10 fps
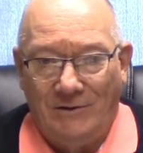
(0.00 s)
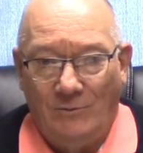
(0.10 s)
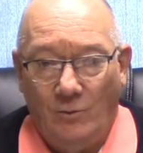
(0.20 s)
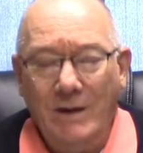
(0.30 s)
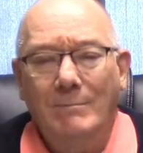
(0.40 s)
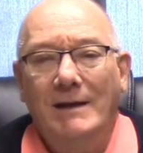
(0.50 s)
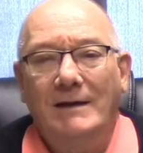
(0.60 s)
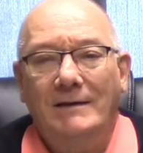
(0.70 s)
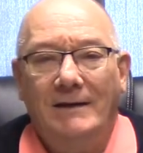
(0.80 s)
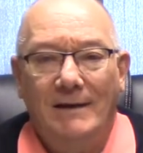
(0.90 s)
We
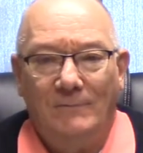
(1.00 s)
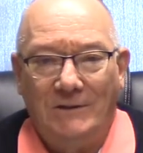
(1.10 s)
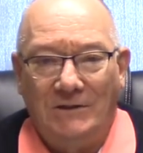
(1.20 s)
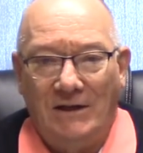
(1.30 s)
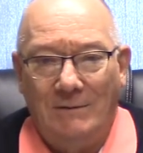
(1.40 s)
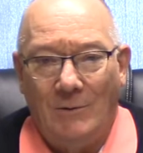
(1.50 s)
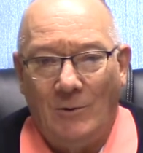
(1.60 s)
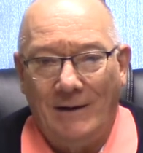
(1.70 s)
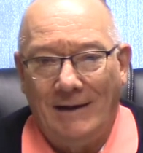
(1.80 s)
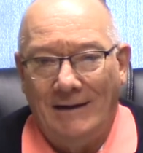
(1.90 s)
meet every Sunday
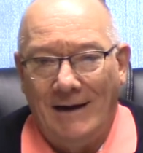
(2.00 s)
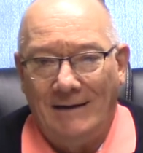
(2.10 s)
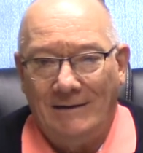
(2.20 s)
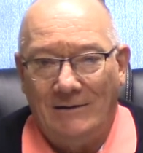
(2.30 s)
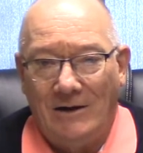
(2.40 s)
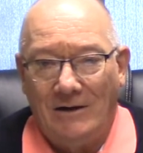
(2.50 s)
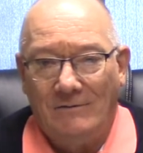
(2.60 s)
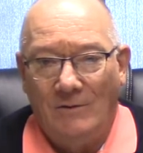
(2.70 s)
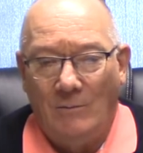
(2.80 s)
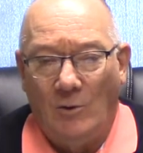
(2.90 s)
morning at 9 o'clock
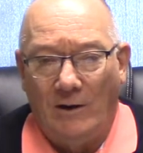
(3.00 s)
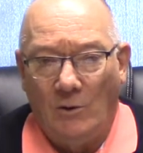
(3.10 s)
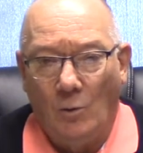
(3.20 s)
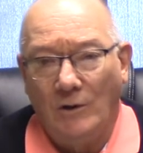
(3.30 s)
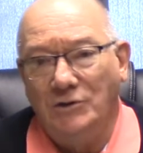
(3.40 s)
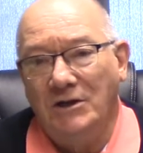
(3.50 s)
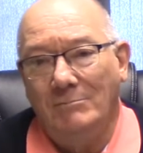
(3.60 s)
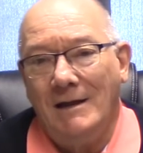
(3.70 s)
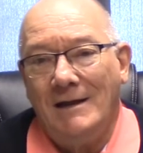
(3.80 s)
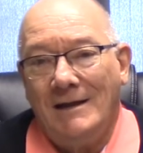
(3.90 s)
for morning worship.
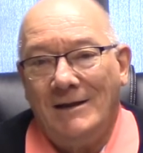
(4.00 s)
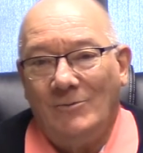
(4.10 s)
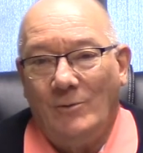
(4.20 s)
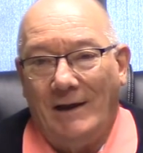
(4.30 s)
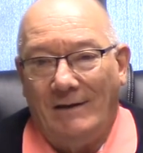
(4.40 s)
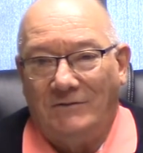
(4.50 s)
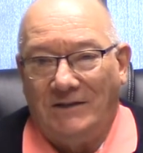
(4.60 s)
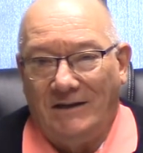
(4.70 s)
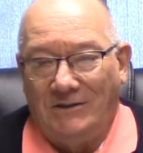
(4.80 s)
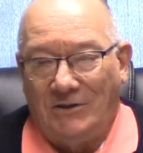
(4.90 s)
We have
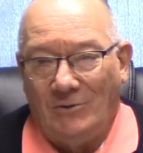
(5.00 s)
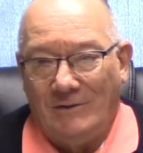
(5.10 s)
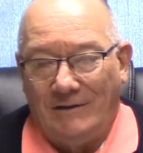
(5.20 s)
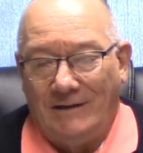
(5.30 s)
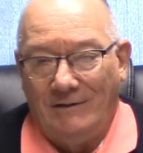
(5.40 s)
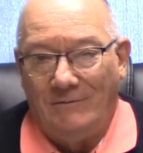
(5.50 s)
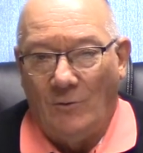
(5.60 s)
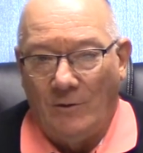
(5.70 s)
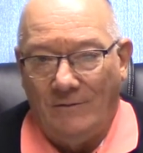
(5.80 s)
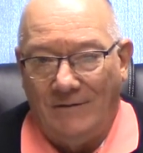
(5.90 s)
Sunday school at
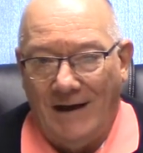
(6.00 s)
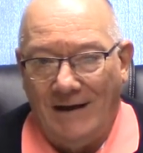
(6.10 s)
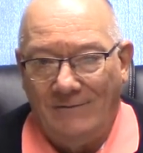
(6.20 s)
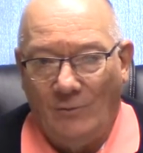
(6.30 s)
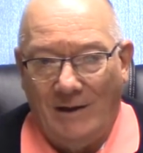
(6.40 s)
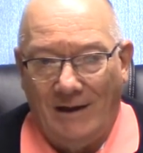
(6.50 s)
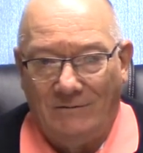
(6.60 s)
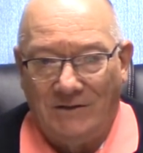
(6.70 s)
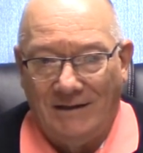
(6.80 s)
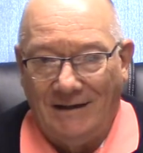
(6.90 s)
10:45. We have
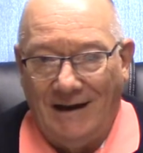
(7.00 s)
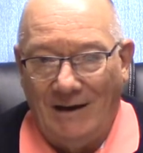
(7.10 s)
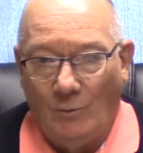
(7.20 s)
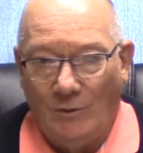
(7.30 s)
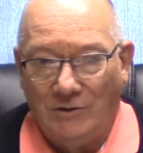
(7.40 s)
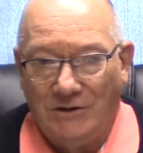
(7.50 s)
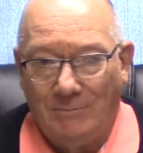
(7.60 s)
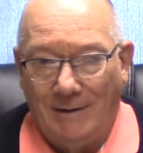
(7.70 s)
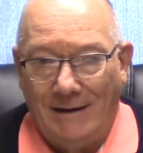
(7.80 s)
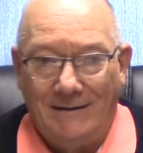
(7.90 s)
Sunday night
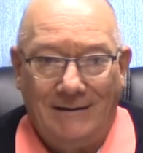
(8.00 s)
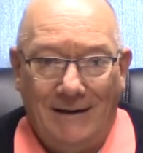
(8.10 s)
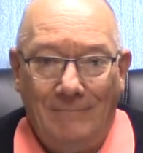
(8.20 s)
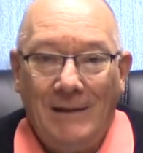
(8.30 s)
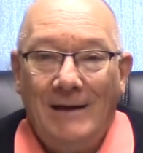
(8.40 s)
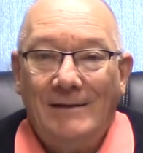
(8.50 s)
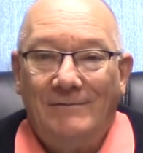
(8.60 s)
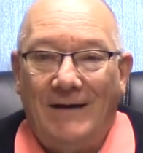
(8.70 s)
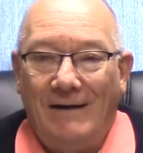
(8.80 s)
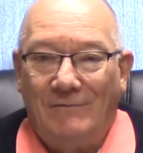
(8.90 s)
worship at
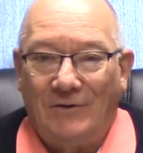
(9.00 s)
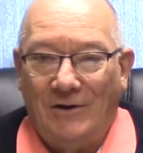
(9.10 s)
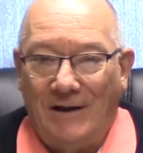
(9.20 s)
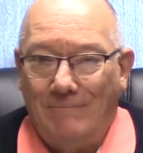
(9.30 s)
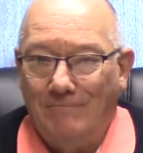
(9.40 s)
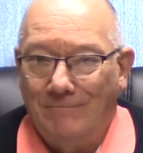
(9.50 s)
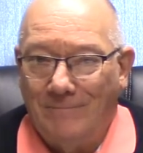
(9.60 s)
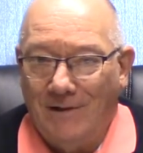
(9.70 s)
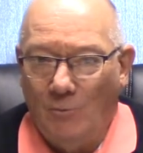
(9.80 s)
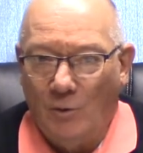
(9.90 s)
5:30.
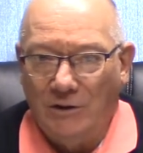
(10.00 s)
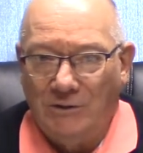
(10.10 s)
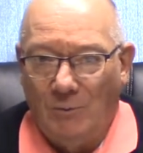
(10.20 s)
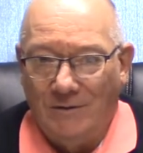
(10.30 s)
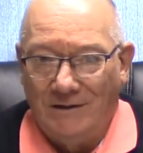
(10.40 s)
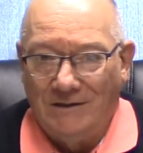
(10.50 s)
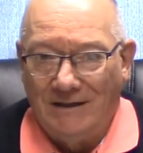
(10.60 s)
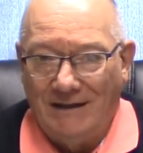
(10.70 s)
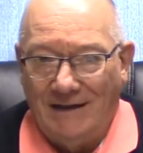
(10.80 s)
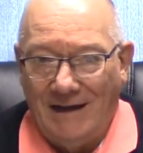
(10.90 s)
Come worship with us
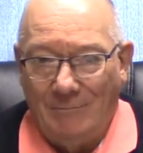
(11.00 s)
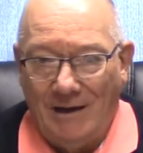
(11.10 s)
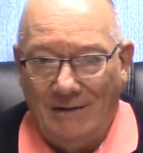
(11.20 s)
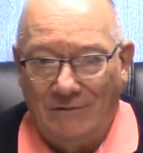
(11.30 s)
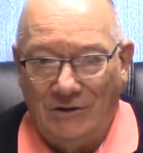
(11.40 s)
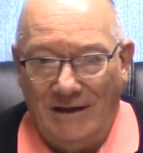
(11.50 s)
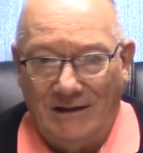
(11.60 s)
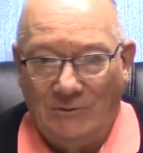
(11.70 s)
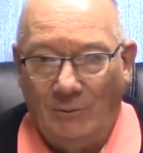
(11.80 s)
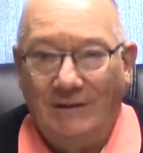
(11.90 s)
anytime you have a
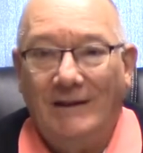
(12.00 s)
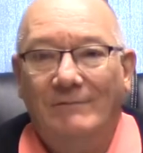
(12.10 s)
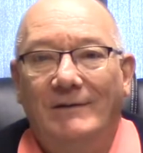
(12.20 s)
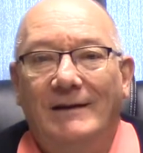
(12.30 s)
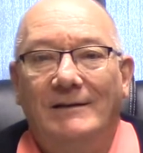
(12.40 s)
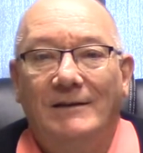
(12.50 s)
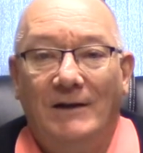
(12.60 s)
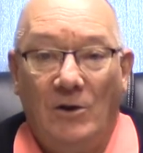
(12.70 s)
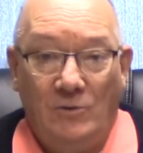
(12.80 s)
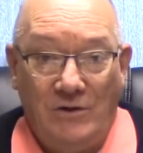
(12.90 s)
chance. We'd love to get to
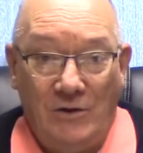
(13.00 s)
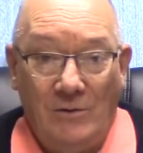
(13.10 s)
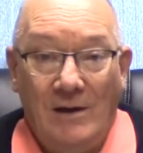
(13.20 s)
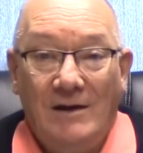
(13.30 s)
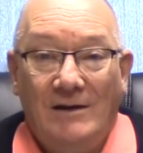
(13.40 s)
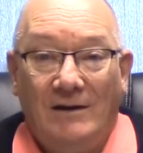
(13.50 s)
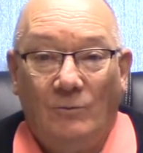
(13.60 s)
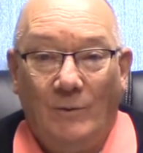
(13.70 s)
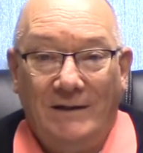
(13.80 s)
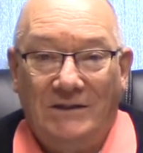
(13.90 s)
know you.
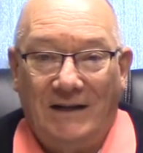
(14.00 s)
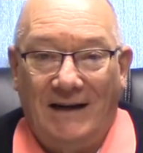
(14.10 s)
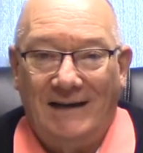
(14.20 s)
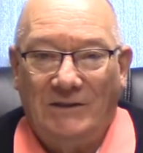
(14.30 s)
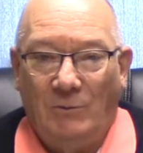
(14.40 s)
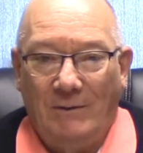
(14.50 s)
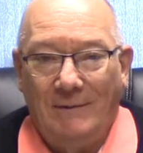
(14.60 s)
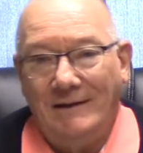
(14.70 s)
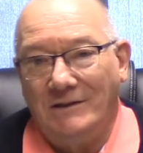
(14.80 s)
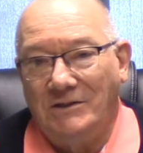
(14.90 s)
On Wednesday nights, we
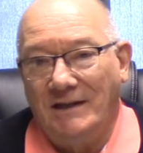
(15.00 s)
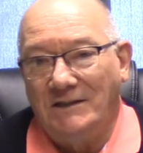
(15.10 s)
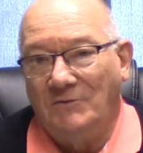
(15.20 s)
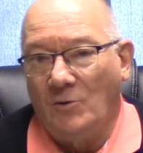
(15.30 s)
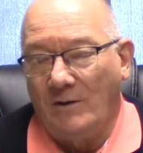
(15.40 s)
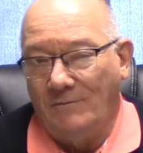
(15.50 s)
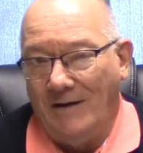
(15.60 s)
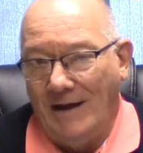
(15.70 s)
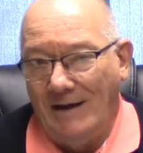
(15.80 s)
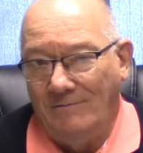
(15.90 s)
meet at
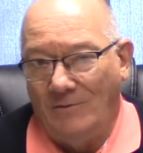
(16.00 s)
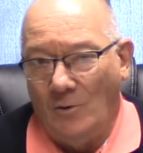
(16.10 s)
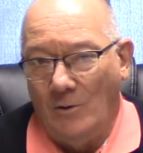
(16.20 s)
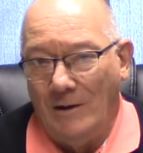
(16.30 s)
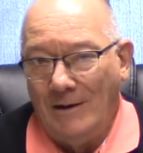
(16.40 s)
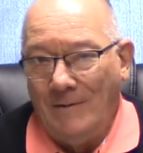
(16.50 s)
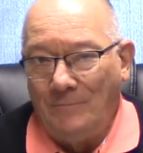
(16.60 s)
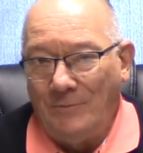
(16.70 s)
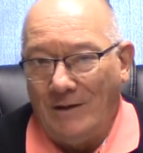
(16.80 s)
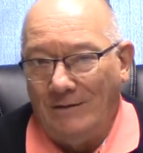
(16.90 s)
6:45 for
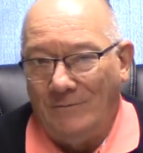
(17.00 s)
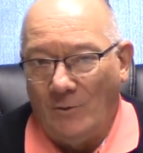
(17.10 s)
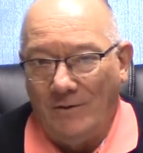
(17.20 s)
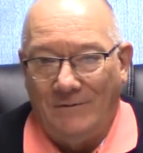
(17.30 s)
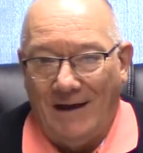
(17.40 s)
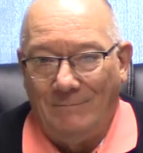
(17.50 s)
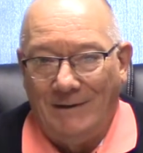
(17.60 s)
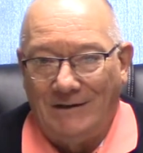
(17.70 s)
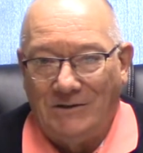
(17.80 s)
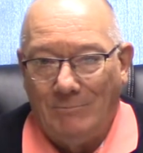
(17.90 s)
45
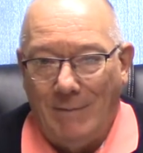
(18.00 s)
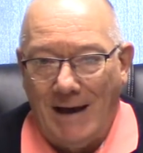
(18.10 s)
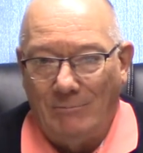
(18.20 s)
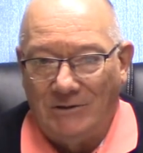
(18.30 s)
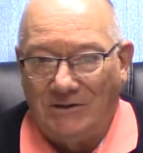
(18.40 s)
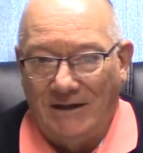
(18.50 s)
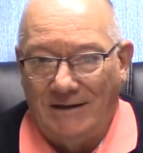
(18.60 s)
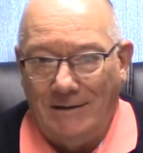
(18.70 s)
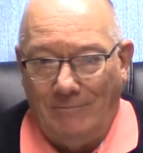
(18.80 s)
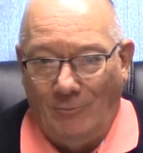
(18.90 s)
minutes of Bible
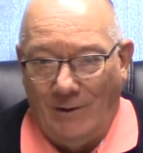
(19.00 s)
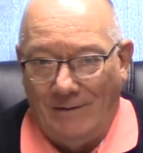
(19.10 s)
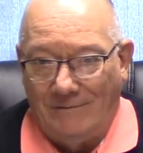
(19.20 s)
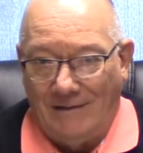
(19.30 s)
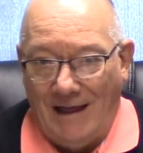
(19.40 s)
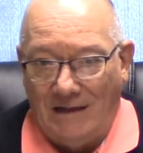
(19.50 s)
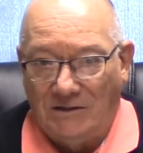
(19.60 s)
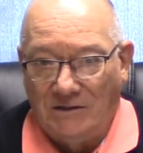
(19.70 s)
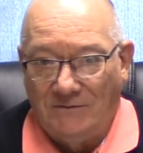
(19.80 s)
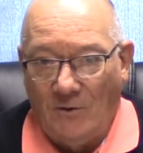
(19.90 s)
study. We have
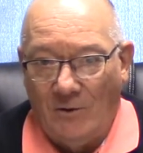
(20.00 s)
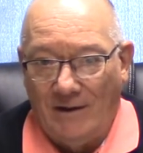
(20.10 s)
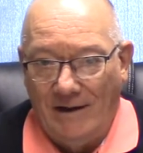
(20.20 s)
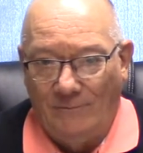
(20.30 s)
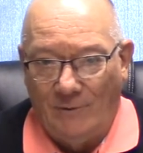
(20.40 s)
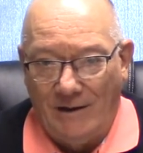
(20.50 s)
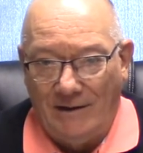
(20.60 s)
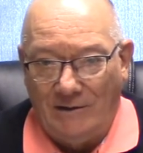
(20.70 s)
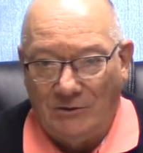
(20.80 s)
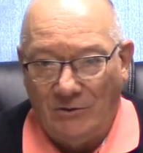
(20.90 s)
classes for every
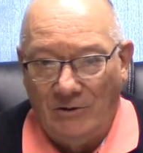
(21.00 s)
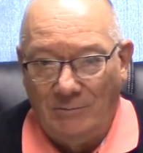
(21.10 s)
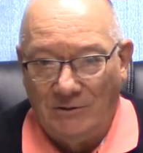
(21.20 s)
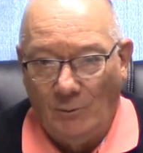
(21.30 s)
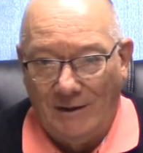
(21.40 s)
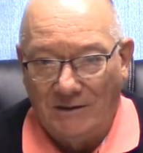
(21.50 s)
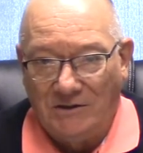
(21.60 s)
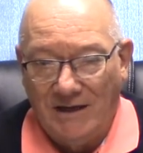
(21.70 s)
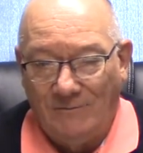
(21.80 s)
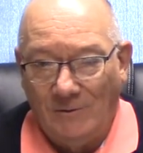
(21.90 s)
age group as well as
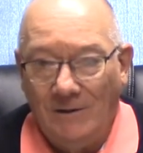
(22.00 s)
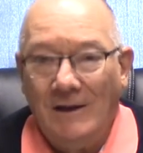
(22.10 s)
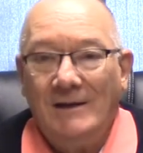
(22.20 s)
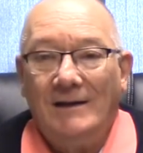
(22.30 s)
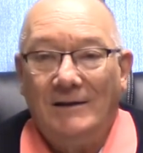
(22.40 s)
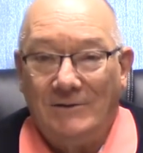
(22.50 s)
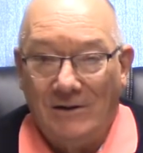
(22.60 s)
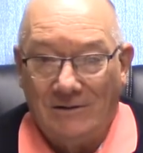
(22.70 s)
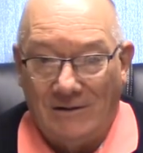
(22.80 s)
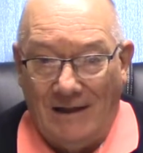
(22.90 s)
several
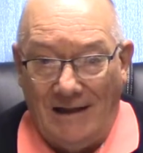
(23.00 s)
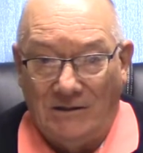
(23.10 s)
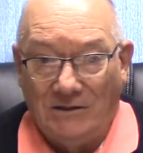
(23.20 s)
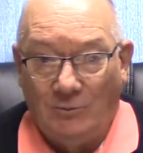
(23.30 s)
adult classes.